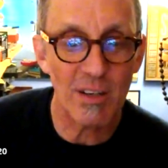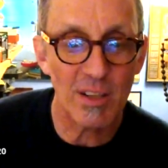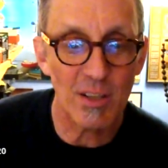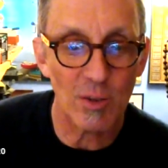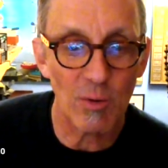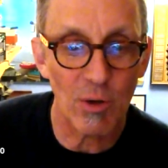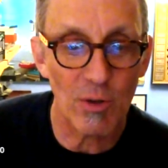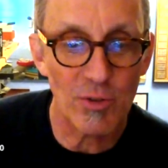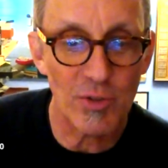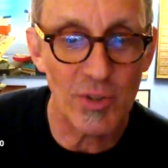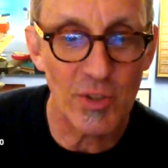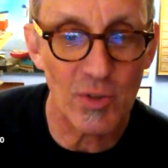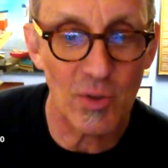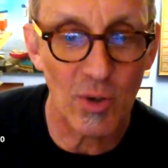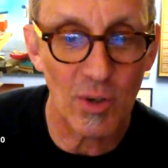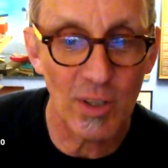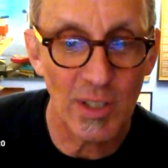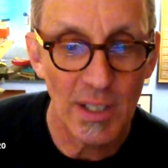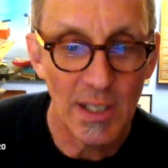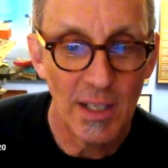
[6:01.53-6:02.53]
at the grocery
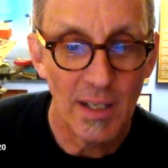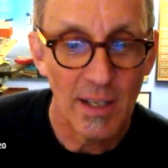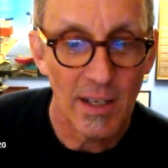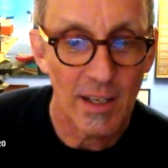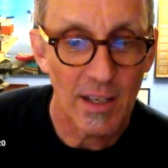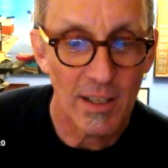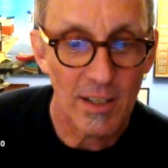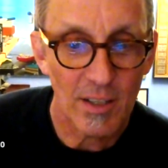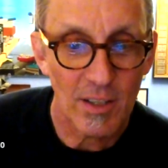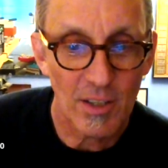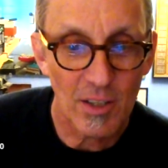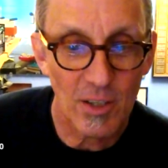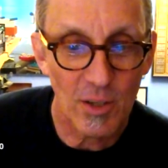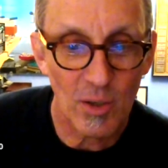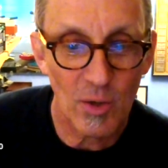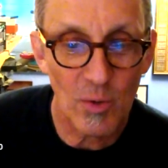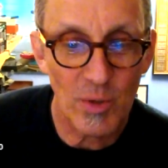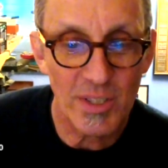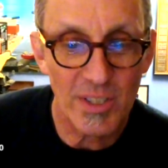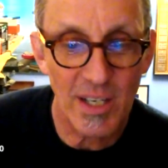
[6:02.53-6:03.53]
store.
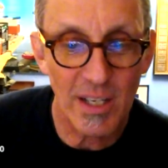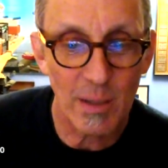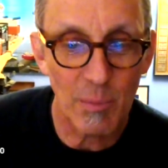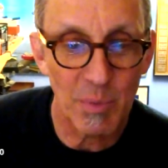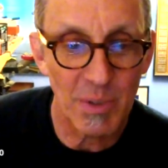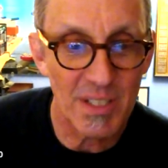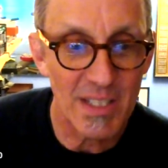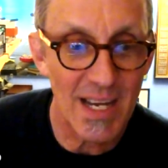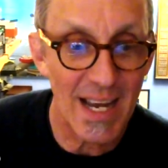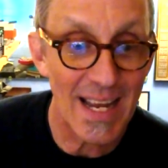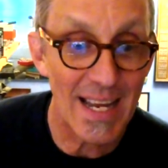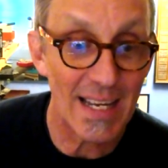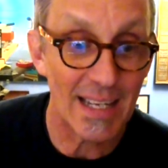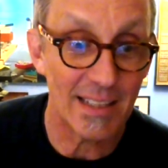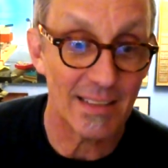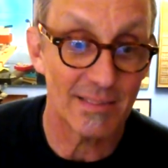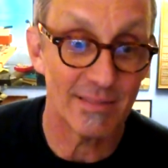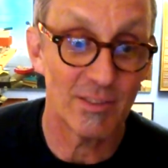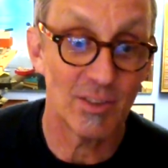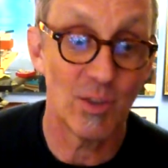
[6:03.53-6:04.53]
Could always get a
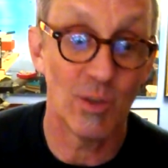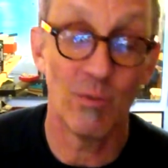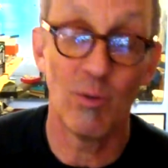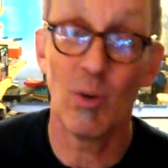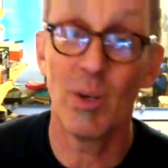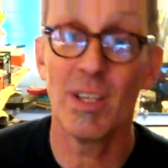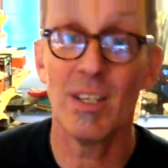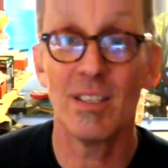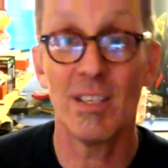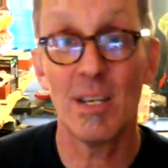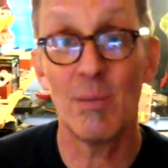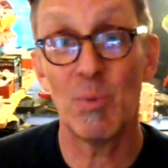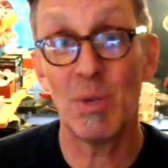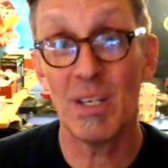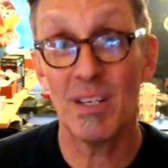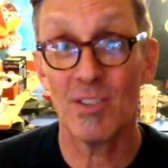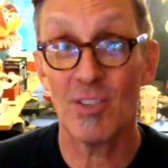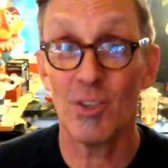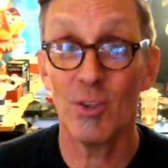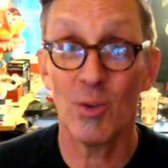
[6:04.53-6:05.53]
bidet to avoid the
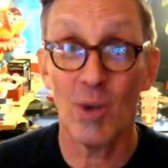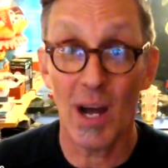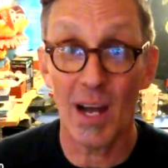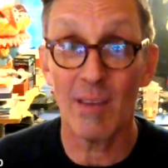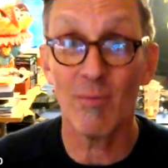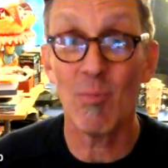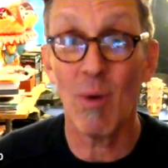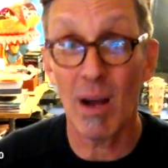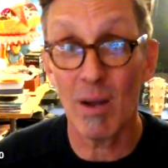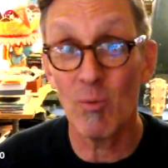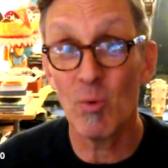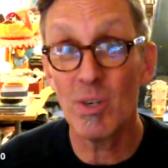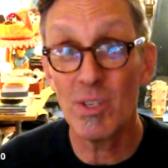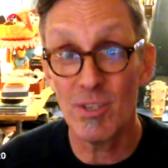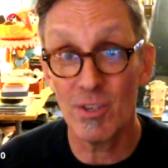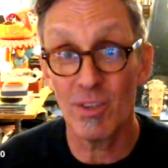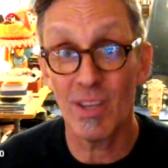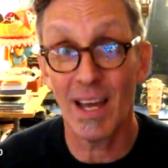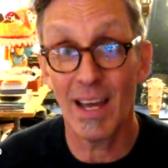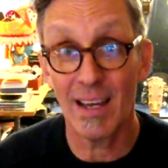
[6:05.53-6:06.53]
TP issue. I would
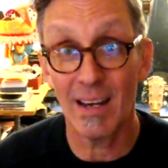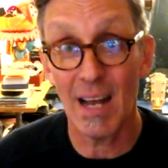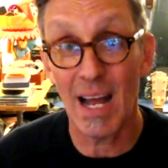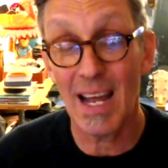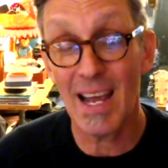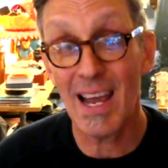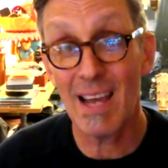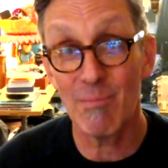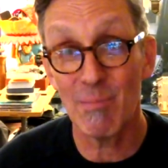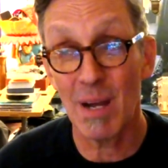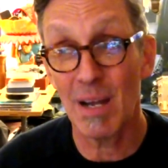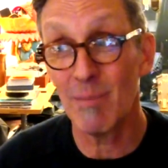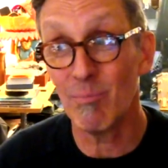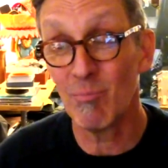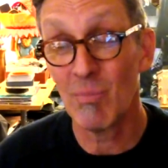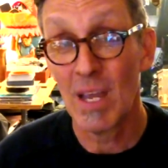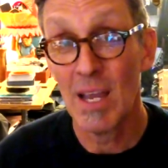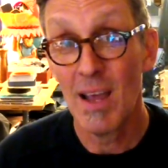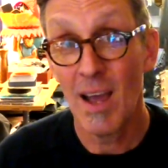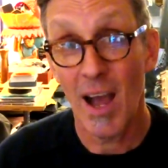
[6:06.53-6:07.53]
do that. I have
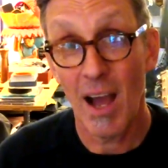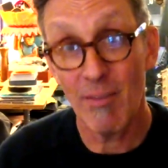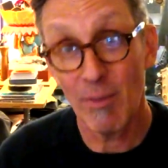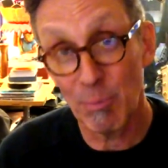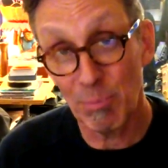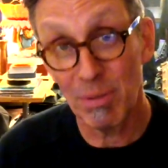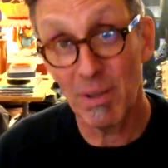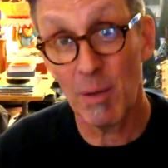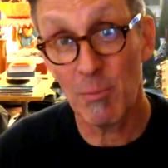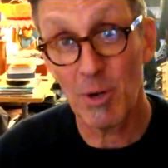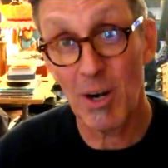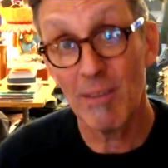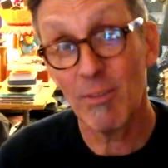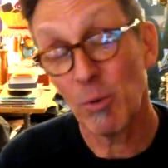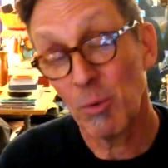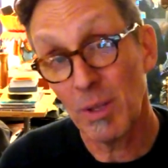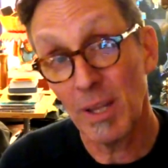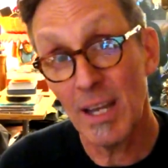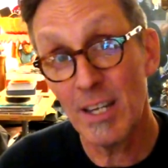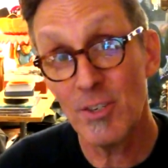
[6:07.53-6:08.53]
a plumber. I have a
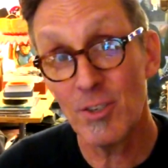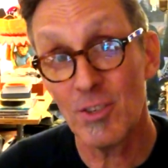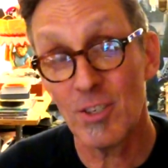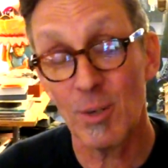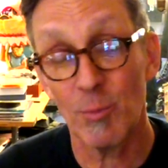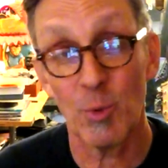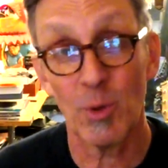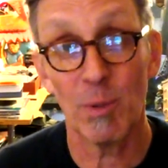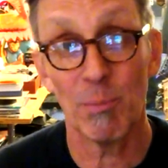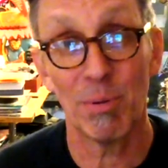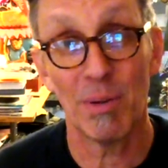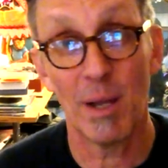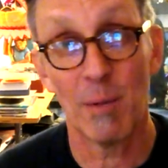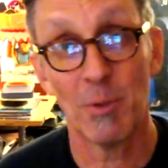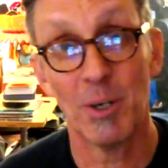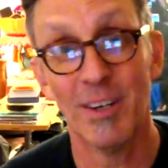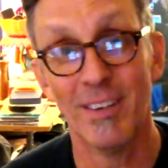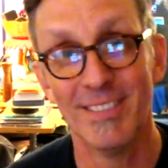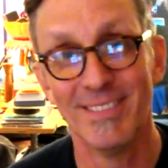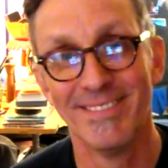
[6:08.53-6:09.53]
relationship with a
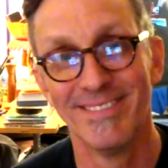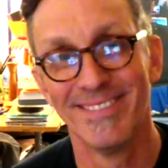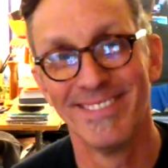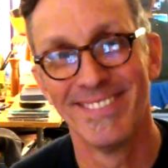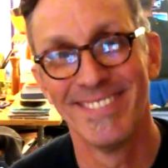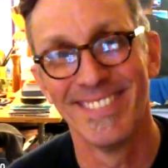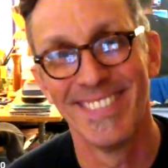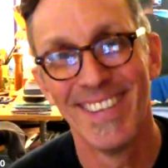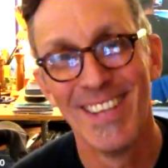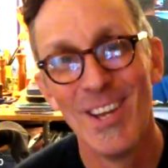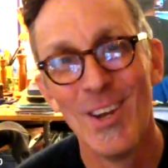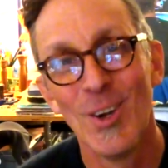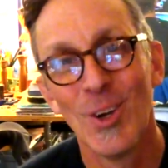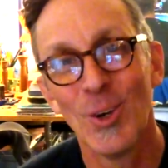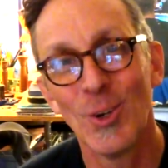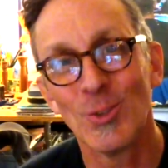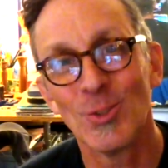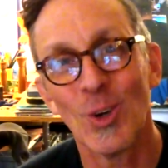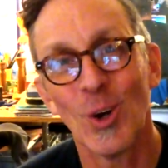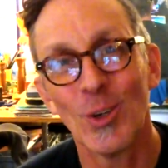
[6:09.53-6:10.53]
plumber
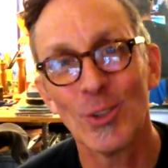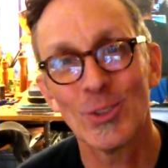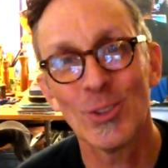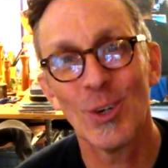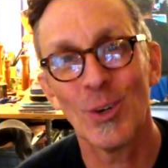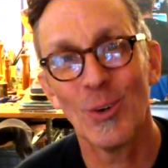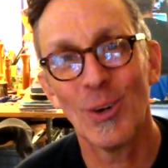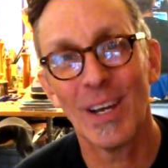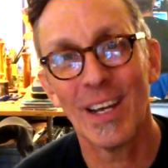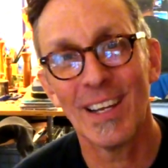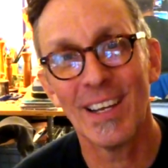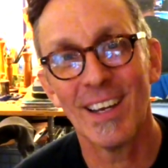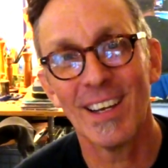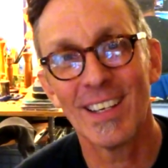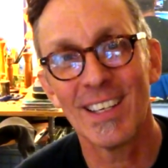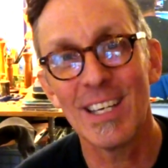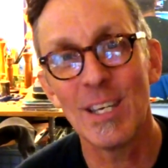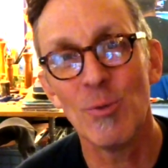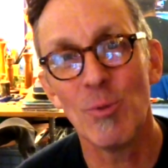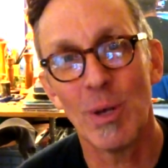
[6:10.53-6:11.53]
who's also a
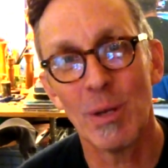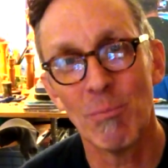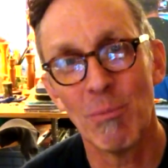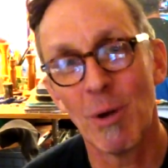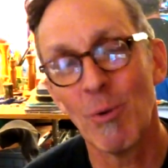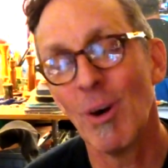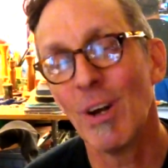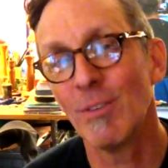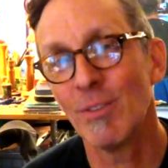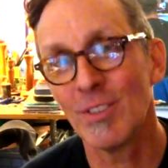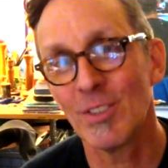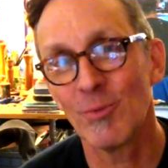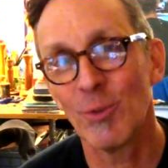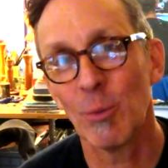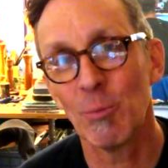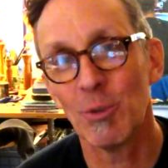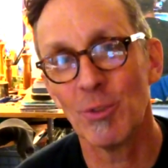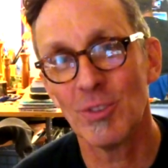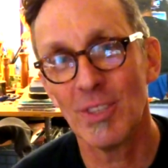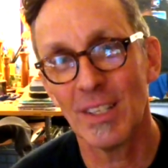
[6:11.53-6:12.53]
Kiwi. My wife is
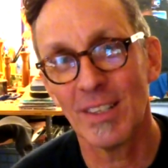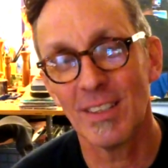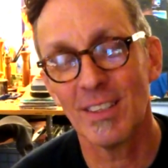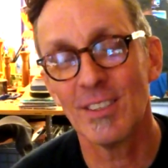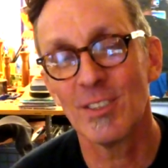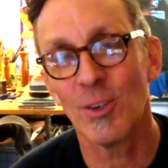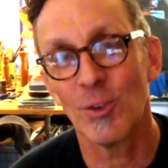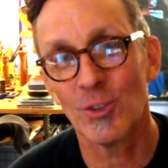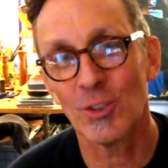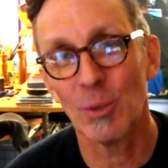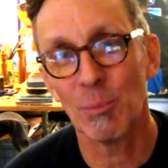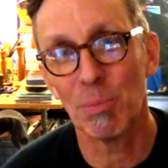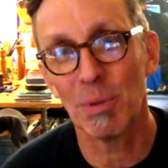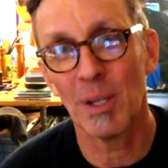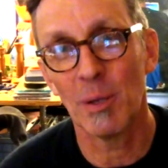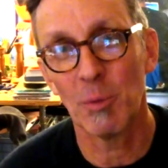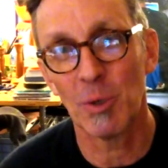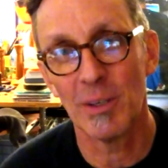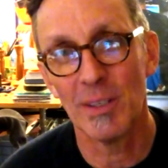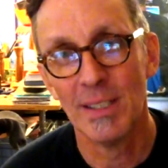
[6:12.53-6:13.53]
from New Zealand, so is our
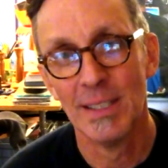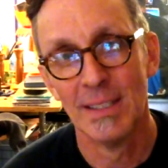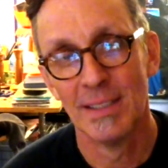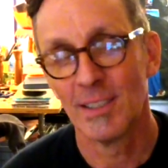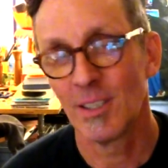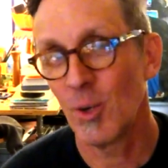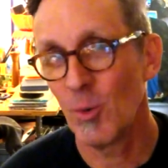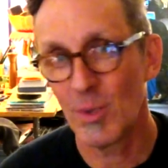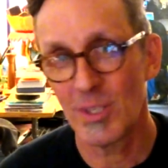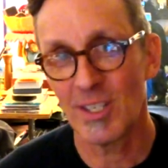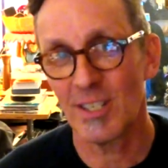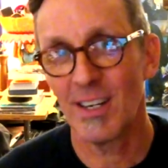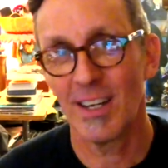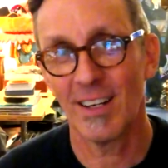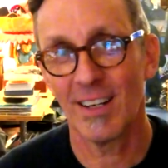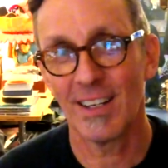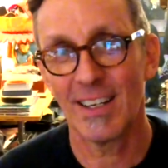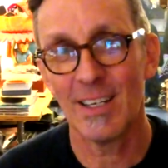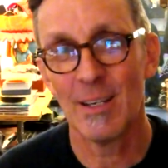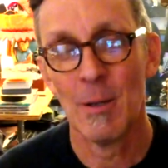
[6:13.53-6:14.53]
plumber,
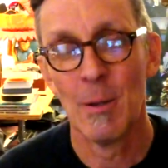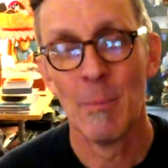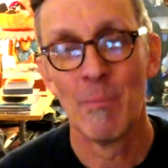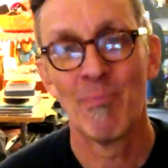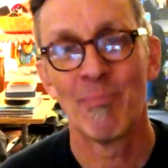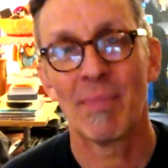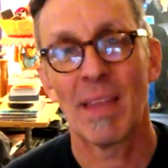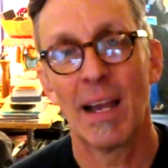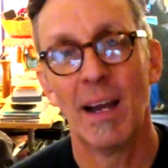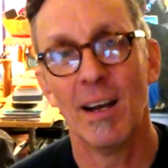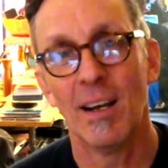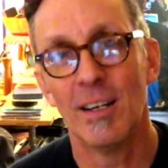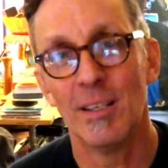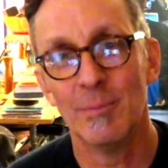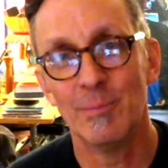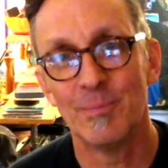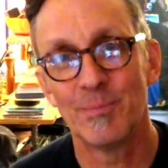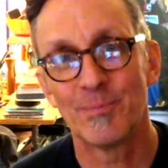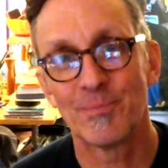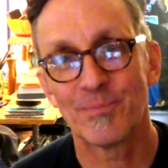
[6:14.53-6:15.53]
coincidentally.
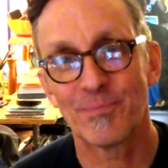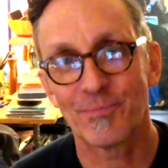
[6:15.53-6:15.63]
And